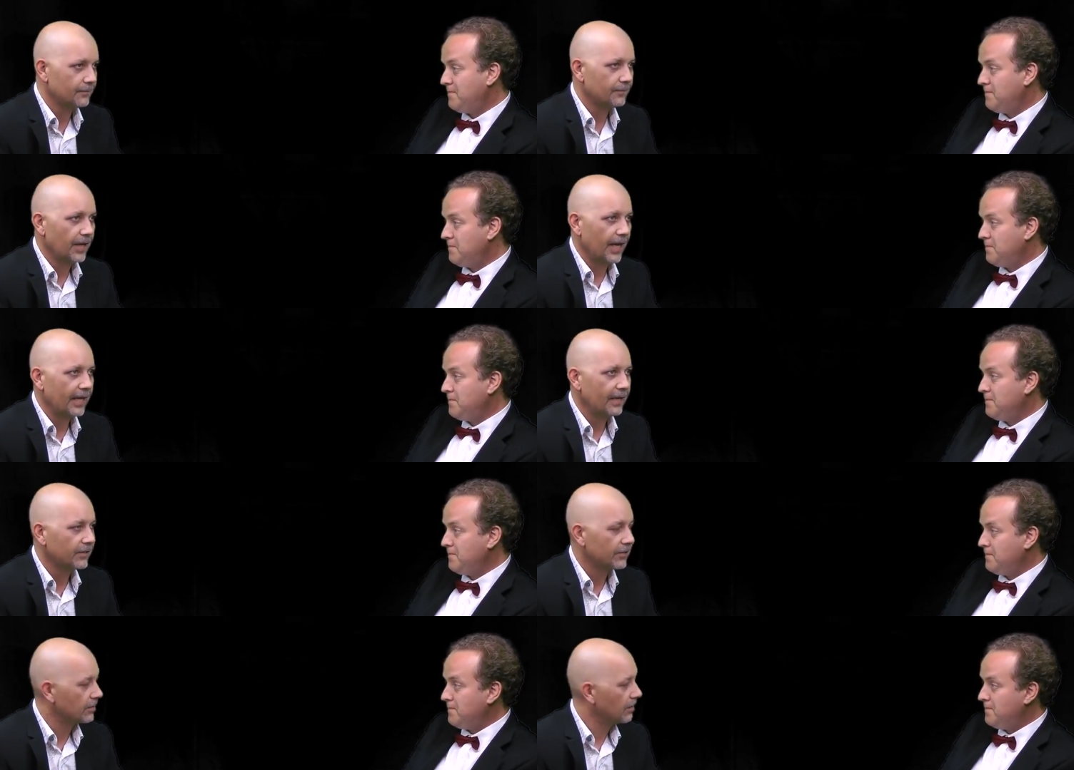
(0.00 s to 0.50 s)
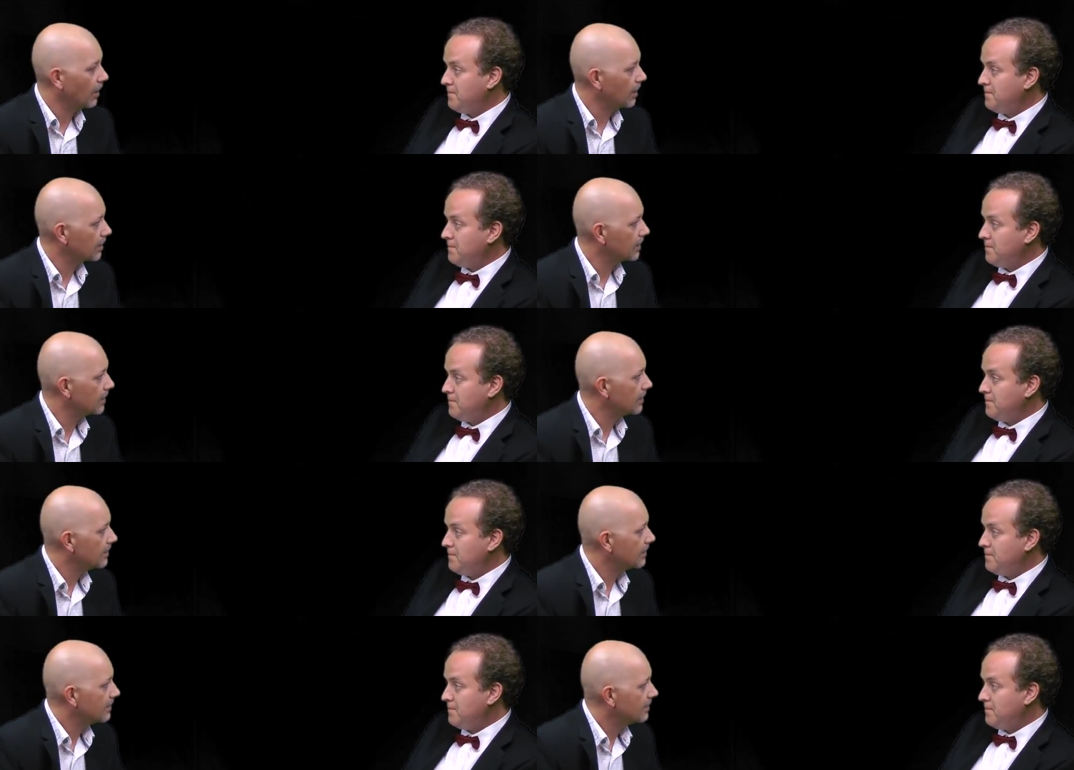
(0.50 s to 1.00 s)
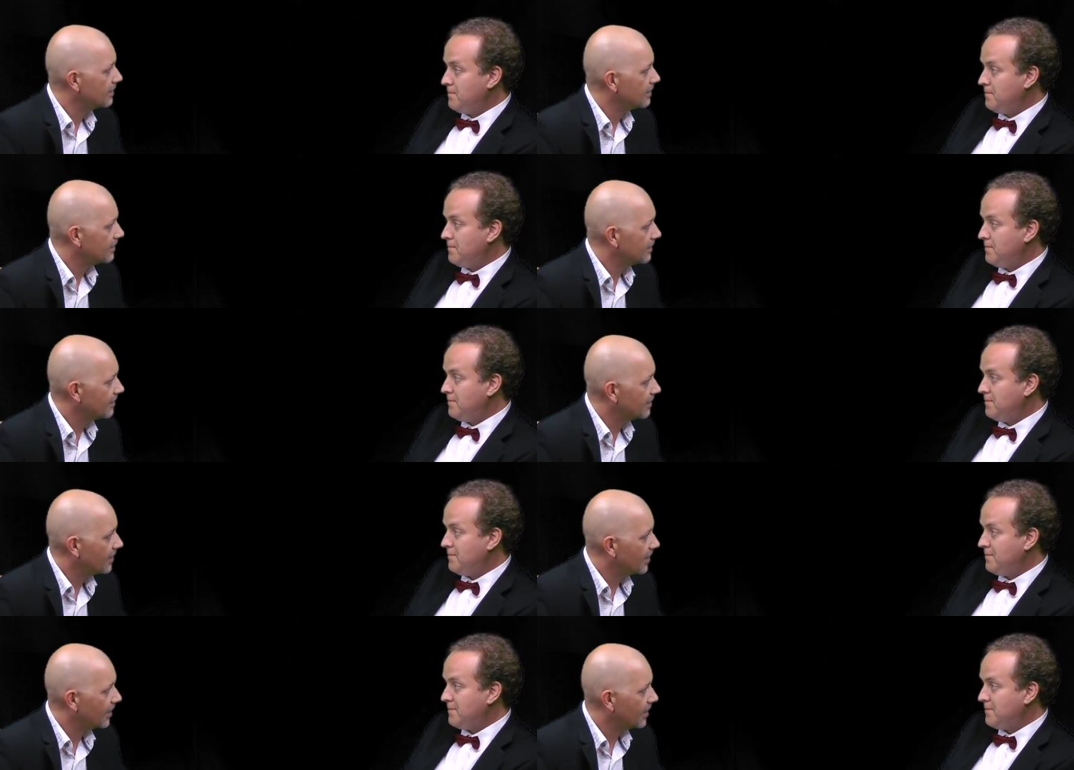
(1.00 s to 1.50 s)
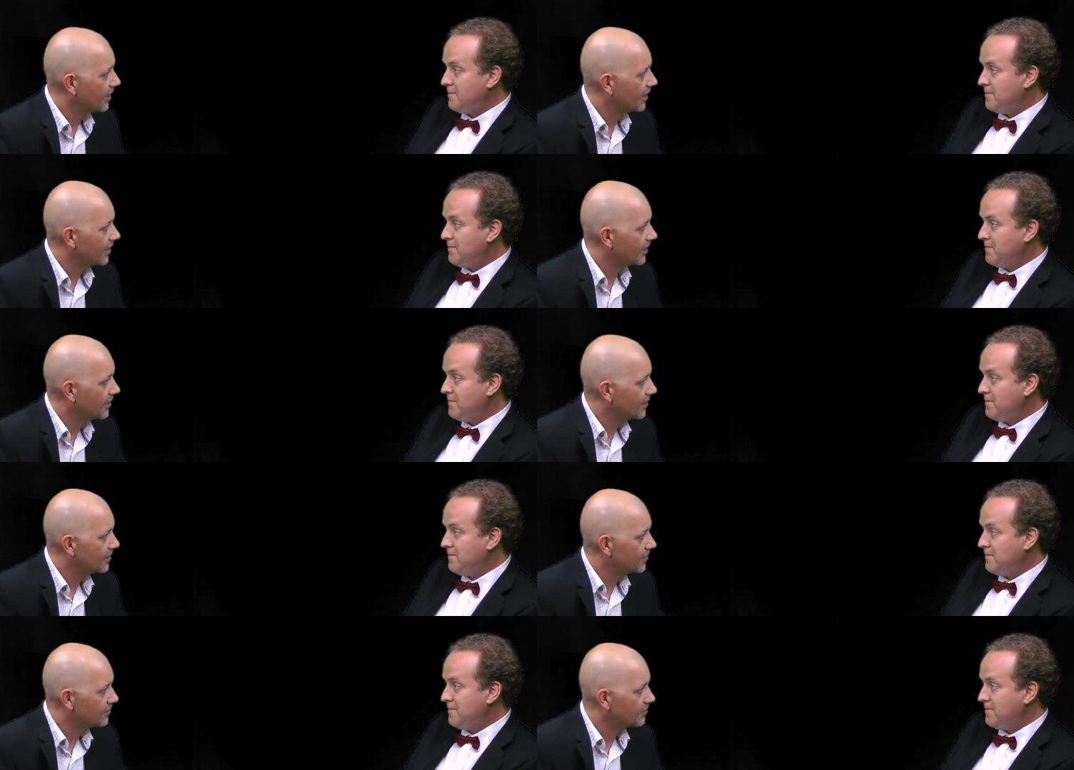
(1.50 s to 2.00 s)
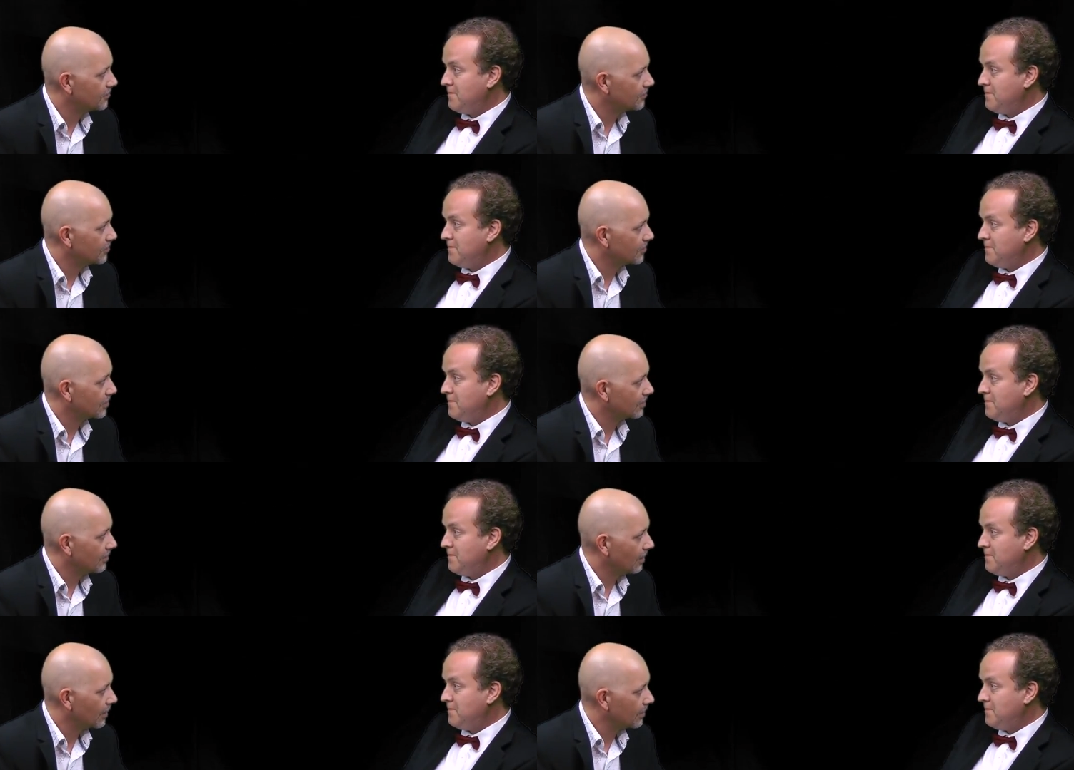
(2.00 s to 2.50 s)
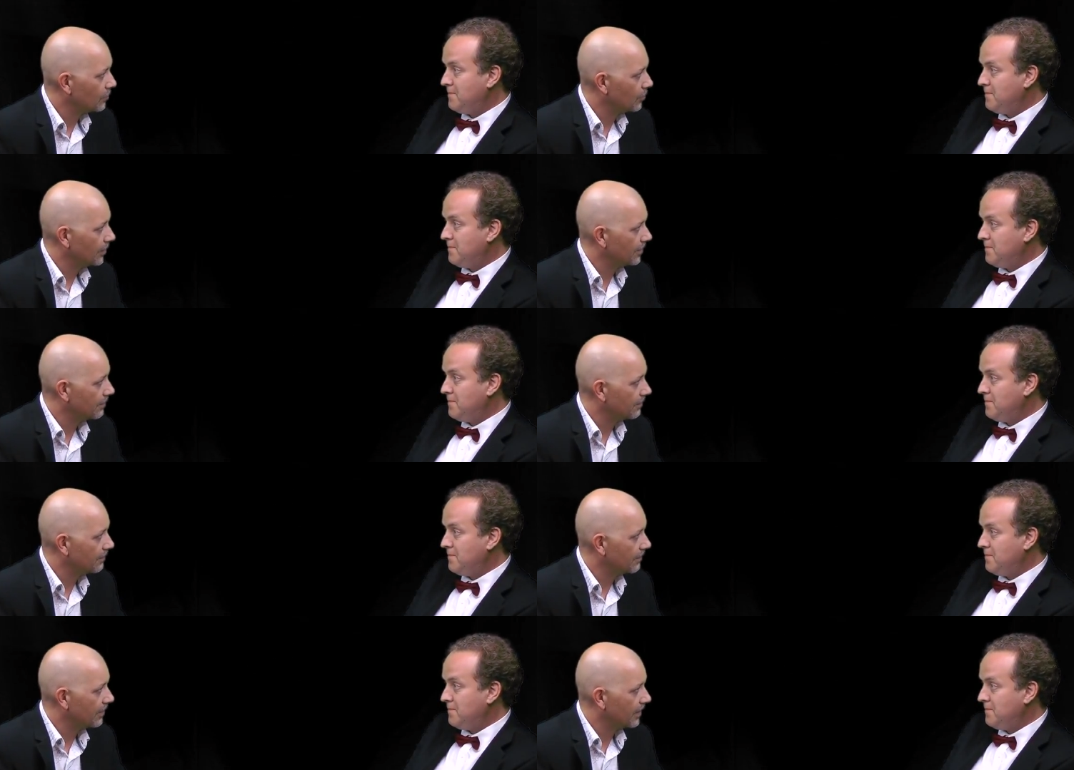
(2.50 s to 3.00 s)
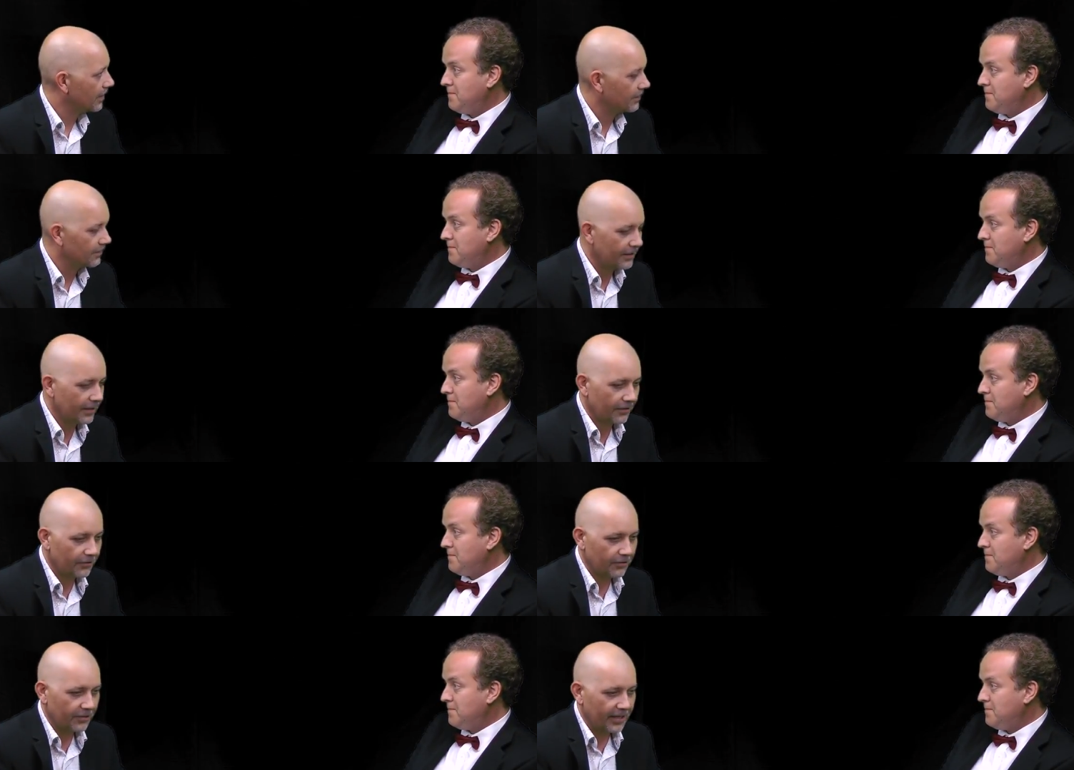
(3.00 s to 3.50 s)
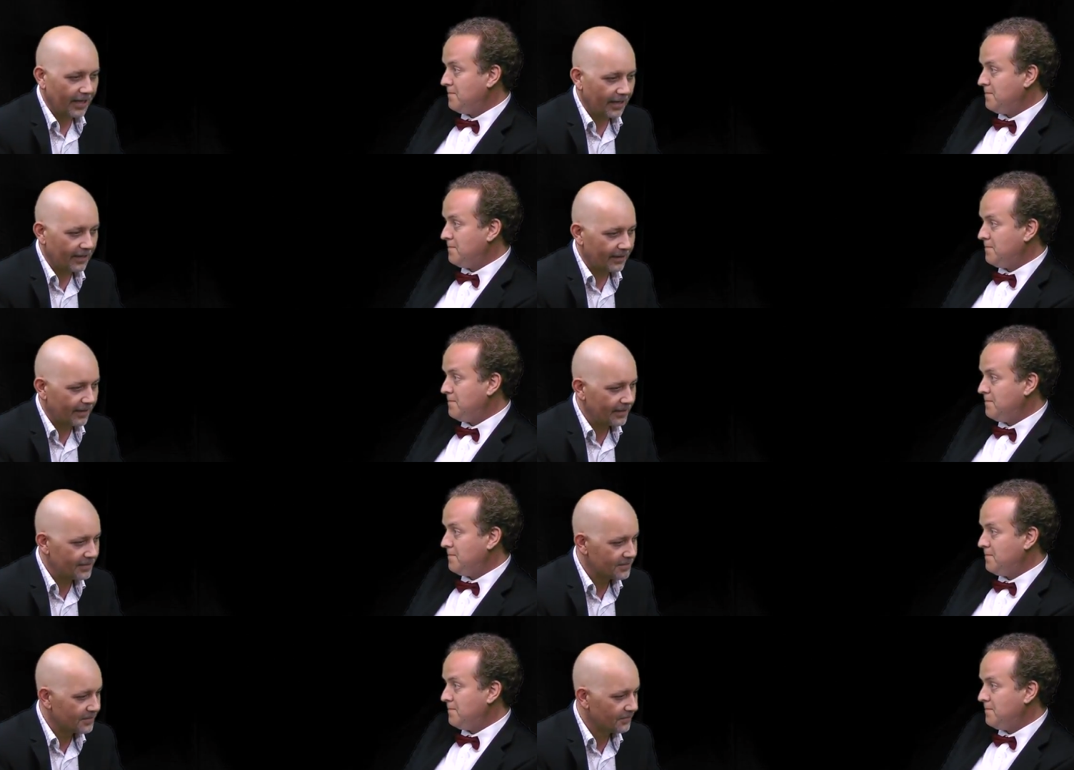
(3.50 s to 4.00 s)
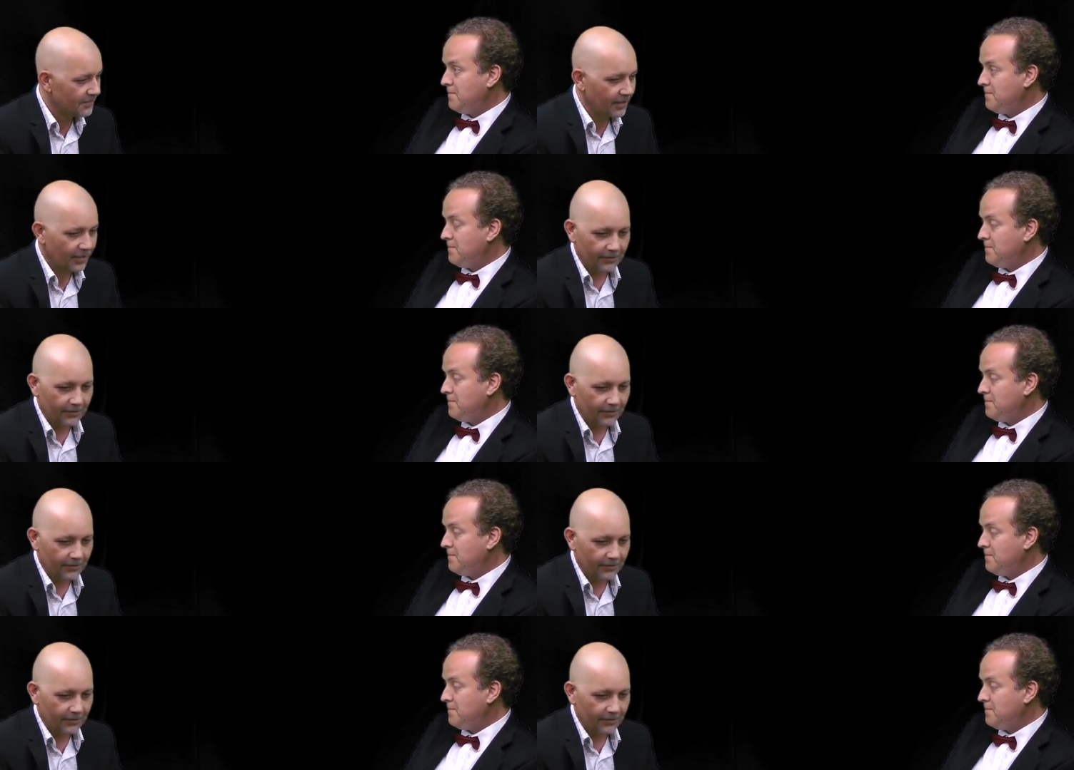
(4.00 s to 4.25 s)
Speaker 1: hey, good luck. Good luck with the other candidates and the